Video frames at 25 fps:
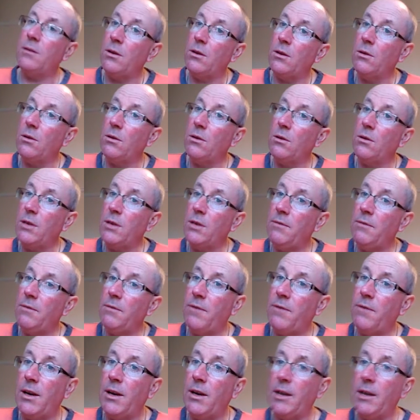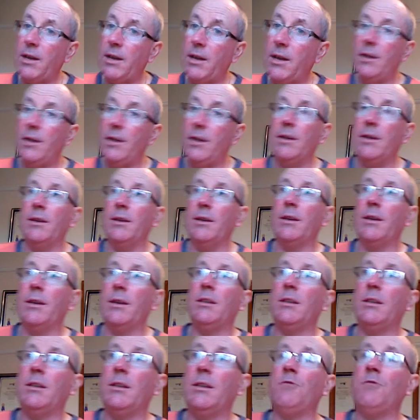looking fine uh, I
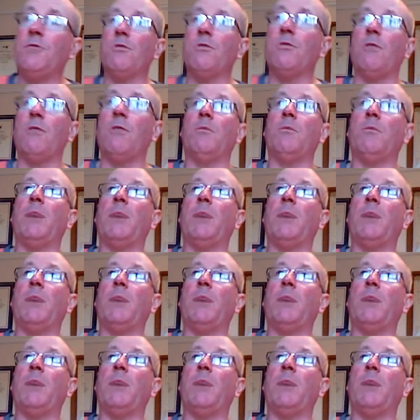did draw off a